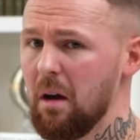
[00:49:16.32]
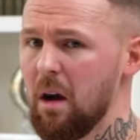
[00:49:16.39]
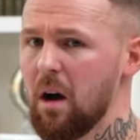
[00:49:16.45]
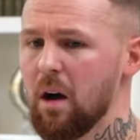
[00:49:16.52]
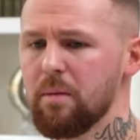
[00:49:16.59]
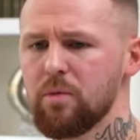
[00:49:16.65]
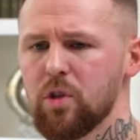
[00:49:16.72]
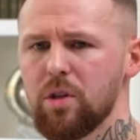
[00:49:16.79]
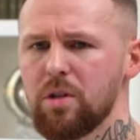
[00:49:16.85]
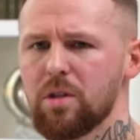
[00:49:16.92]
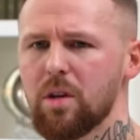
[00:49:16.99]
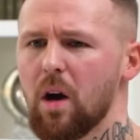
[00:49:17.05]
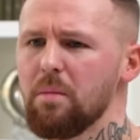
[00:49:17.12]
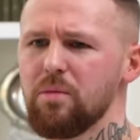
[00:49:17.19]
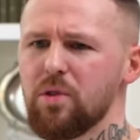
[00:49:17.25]
I'm
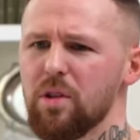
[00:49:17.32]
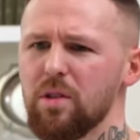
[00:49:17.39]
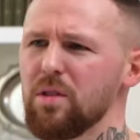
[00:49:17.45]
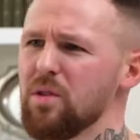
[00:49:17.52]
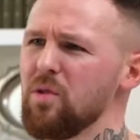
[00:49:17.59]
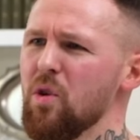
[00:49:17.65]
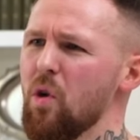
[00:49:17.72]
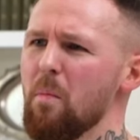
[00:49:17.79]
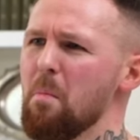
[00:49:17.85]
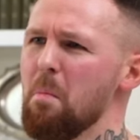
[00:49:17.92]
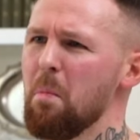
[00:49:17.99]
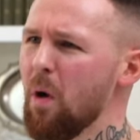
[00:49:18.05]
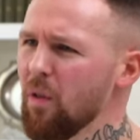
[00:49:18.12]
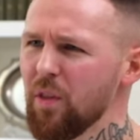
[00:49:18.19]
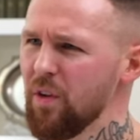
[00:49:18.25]
just not
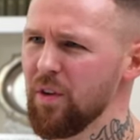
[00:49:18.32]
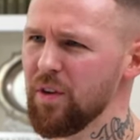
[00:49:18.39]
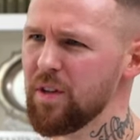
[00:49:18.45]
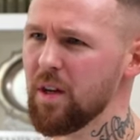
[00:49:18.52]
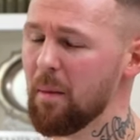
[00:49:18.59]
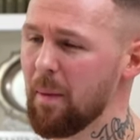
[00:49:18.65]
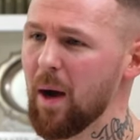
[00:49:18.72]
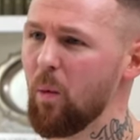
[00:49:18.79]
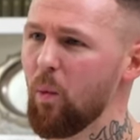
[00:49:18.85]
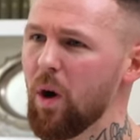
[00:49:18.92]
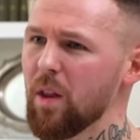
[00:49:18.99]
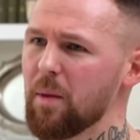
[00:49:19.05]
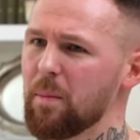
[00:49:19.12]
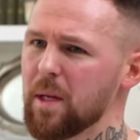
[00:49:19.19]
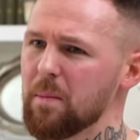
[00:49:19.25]
bothered about what
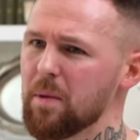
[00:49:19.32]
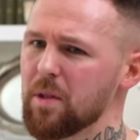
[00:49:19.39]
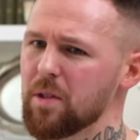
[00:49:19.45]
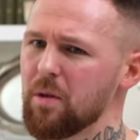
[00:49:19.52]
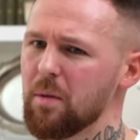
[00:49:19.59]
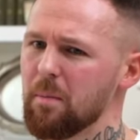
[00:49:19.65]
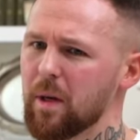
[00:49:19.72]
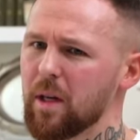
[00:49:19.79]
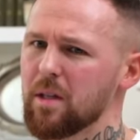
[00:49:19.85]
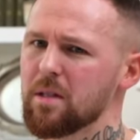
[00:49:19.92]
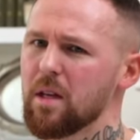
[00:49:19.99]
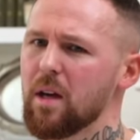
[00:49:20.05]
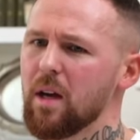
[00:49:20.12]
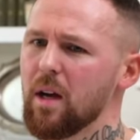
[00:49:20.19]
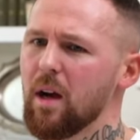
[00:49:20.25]
other people are doing,
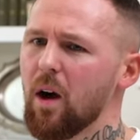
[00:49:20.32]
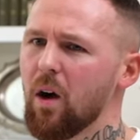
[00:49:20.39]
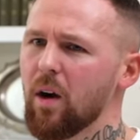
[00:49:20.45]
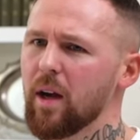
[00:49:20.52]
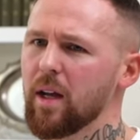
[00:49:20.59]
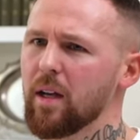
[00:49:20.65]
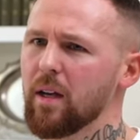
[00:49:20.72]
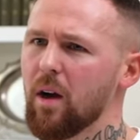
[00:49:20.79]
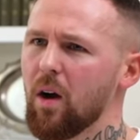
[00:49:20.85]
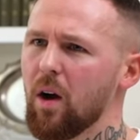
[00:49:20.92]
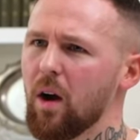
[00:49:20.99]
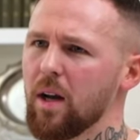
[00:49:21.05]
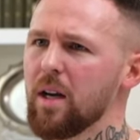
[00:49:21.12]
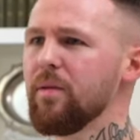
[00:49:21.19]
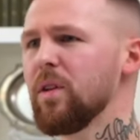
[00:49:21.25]
because I
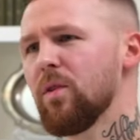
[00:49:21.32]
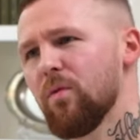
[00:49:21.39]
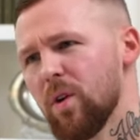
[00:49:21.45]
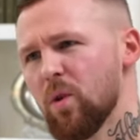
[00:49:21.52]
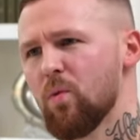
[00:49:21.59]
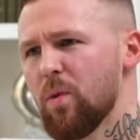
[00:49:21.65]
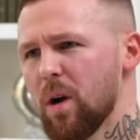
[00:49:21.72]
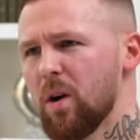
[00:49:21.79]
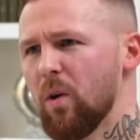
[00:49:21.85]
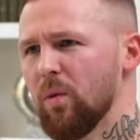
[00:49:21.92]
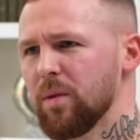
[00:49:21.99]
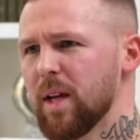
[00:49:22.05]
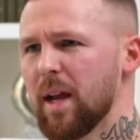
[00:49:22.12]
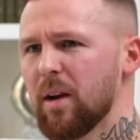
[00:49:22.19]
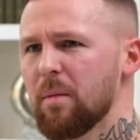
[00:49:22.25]
live in the real
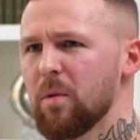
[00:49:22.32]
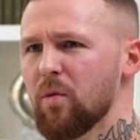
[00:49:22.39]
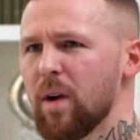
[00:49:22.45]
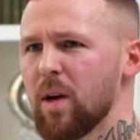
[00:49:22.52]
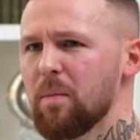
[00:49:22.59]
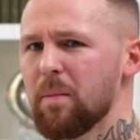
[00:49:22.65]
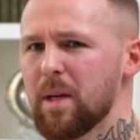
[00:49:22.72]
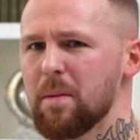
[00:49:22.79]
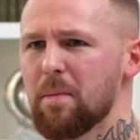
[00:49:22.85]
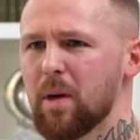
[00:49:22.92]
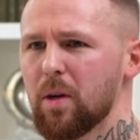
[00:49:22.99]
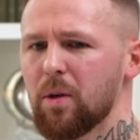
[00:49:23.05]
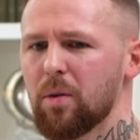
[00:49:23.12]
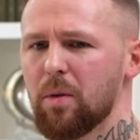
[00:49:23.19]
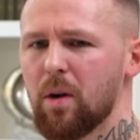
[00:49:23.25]
world and I'm around people
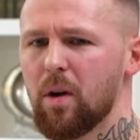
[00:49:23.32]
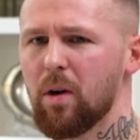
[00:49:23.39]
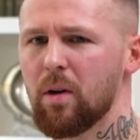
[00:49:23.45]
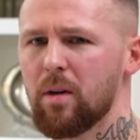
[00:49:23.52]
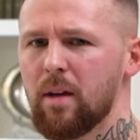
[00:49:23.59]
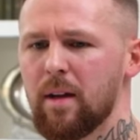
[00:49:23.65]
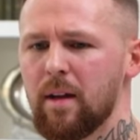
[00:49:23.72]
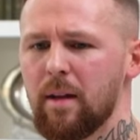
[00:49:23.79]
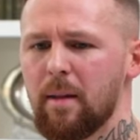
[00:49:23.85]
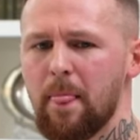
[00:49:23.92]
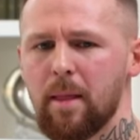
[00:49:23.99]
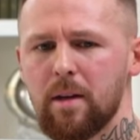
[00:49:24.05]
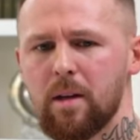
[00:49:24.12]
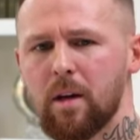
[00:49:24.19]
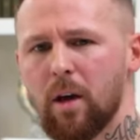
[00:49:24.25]
who are,
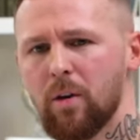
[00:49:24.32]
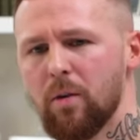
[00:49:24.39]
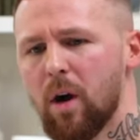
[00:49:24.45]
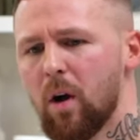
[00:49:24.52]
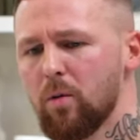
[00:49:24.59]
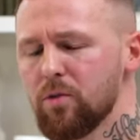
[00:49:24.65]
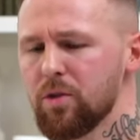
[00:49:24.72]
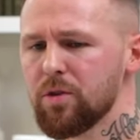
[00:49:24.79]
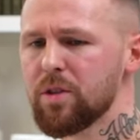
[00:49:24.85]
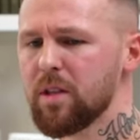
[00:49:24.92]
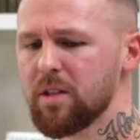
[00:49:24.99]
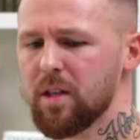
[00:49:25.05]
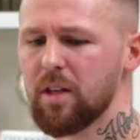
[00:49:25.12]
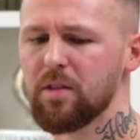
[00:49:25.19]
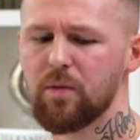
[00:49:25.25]
you know, ultra
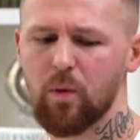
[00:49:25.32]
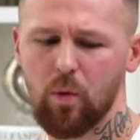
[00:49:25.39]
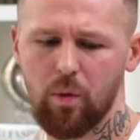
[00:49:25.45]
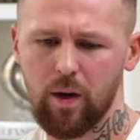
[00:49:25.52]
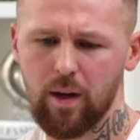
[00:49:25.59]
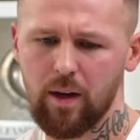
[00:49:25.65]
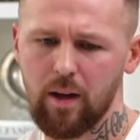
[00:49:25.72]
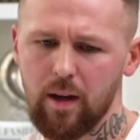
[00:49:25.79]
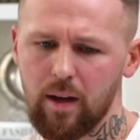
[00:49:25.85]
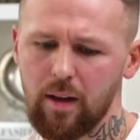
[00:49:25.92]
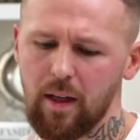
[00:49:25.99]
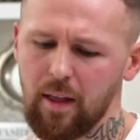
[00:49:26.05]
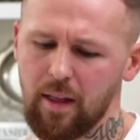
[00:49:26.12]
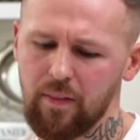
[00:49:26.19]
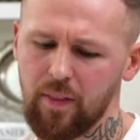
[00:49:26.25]
successful, and
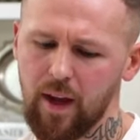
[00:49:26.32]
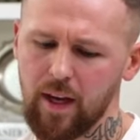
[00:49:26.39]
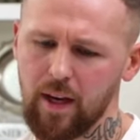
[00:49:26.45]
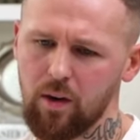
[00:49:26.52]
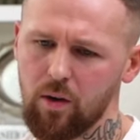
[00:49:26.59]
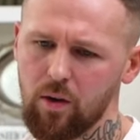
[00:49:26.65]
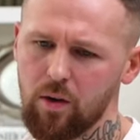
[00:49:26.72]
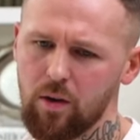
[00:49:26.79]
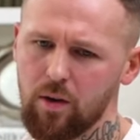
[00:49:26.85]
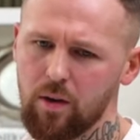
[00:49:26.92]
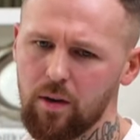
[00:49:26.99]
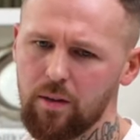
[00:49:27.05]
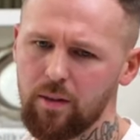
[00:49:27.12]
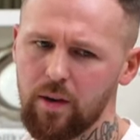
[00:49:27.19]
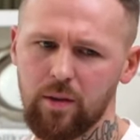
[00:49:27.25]
and
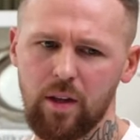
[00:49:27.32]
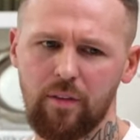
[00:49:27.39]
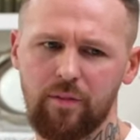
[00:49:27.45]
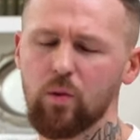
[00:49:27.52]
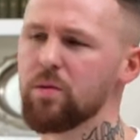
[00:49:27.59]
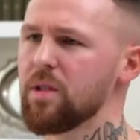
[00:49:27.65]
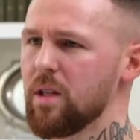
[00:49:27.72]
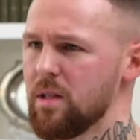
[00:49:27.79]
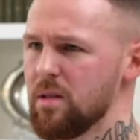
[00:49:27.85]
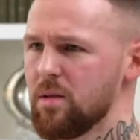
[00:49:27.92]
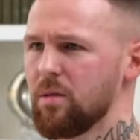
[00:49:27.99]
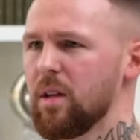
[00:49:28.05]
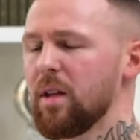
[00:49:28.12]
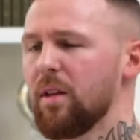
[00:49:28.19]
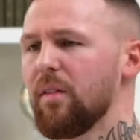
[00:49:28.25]
they're in their
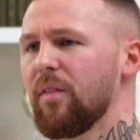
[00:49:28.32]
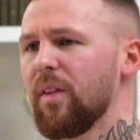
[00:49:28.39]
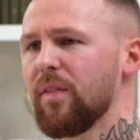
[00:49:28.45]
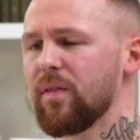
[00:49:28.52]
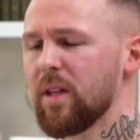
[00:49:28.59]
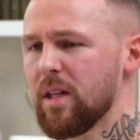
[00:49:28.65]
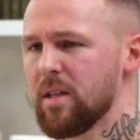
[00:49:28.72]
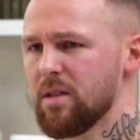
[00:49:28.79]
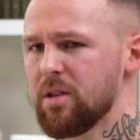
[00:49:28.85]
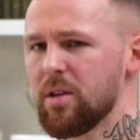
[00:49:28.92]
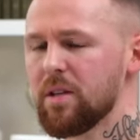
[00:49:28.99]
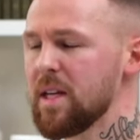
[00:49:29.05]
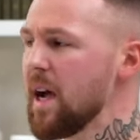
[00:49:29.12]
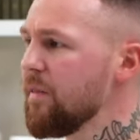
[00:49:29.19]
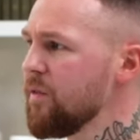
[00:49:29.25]
40s or they're in their 50s. You
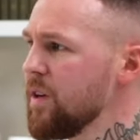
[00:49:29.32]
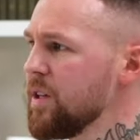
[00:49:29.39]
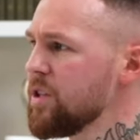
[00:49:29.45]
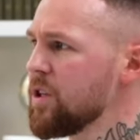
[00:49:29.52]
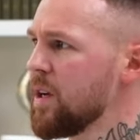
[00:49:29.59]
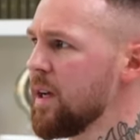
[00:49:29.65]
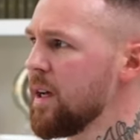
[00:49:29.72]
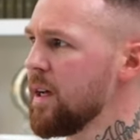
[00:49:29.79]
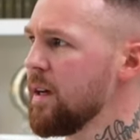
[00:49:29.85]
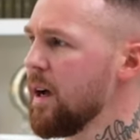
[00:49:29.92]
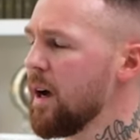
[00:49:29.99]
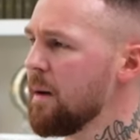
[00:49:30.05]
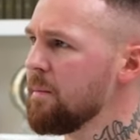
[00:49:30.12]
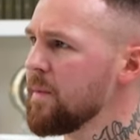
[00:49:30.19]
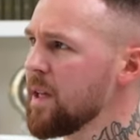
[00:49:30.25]
know,
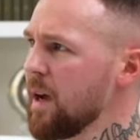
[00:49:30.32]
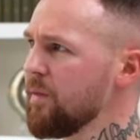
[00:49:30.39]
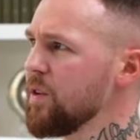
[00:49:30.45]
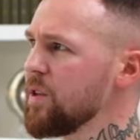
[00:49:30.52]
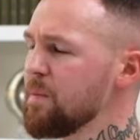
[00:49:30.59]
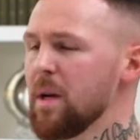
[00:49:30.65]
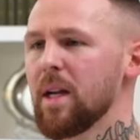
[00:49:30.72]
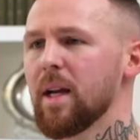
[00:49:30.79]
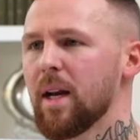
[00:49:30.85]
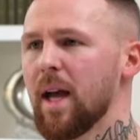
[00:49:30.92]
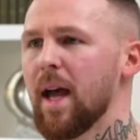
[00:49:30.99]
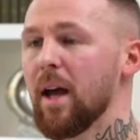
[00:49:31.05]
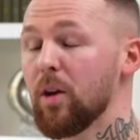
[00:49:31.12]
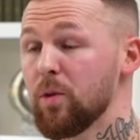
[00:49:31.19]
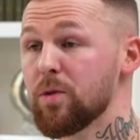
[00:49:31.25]
the average
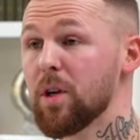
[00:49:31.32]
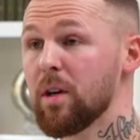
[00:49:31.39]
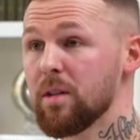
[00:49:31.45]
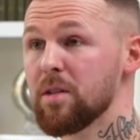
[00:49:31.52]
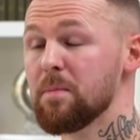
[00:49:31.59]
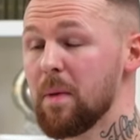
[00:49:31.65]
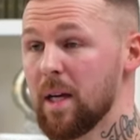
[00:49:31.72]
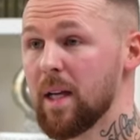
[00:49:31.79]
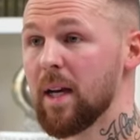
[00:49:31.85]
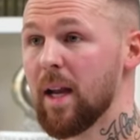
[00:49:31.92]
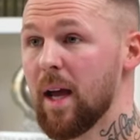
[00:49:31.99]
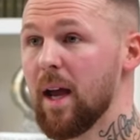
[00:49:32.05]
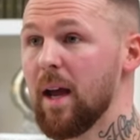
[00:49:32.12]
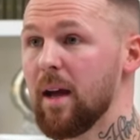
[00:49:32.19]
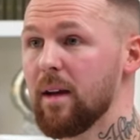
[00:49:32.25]
millionaire who turns
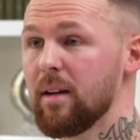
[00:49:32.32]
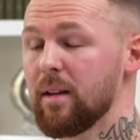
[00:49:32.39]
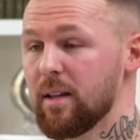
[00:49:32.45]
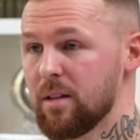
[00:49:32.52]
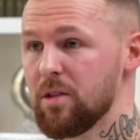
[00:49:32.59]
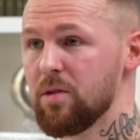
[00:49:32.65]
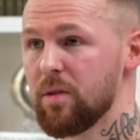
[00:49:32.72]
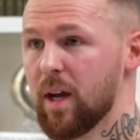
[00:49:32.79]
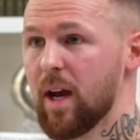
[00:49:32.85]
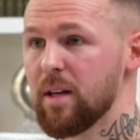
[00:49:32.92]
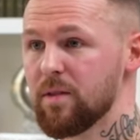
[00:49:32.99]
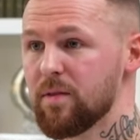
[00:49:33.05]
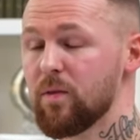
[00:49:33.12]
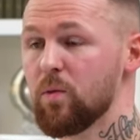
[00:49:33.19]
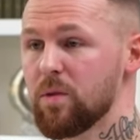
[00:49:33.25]
millionaire in the UK
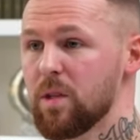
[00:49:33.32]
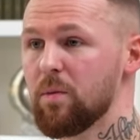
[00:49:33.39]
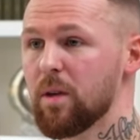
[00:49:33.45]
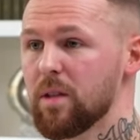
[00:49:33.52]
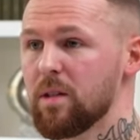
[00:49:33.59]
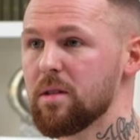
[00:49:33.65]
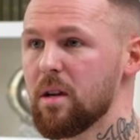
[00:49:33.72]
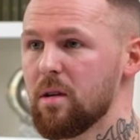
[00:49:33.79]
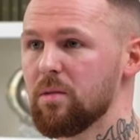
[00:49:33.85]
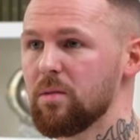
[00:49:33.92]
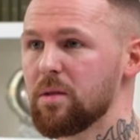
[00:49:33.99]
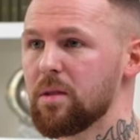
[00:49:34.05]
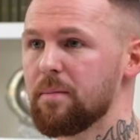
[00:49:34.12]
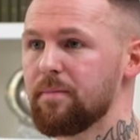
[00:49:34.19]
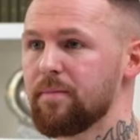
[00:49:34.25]
is 41 years
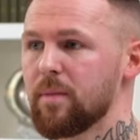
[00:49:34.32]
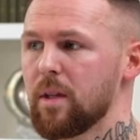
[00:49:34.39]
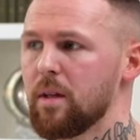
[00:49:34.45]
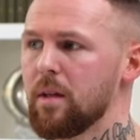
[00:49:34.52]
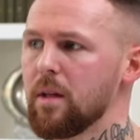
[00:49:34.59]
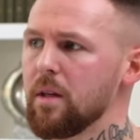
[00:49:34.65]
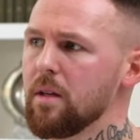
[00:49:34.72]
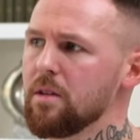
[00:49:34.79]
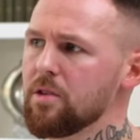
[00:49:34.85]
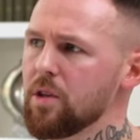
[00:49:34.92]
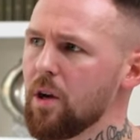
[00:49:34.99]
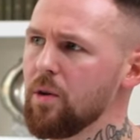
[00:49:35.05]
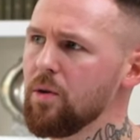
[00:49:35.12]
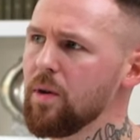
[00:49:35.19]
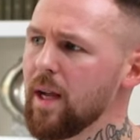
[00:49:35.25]
old.
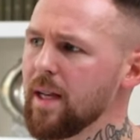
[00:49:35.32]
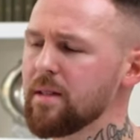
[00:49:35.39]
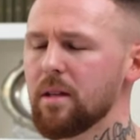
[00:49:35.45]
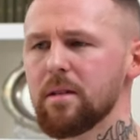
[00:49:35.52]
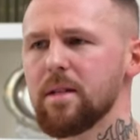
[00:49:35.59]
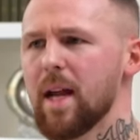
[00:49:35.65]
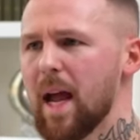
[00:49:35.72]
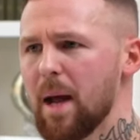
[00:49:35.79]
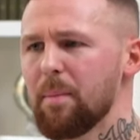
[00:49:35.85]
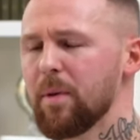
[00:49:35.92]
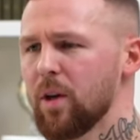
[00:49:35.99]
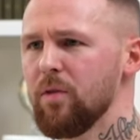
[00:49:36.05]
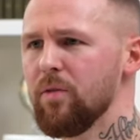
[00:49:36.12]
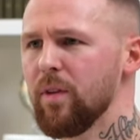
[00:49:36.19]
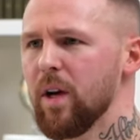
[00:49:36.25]
So it doesn't
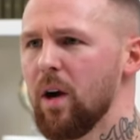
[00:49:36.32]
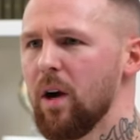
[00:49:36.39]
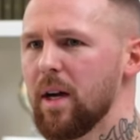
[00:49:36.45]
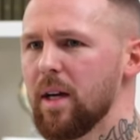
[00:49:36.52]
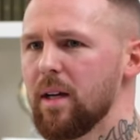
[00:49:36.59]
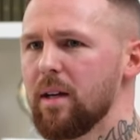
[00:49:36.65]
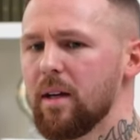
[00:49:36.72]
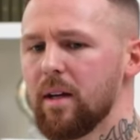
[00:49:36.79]
happen overnight.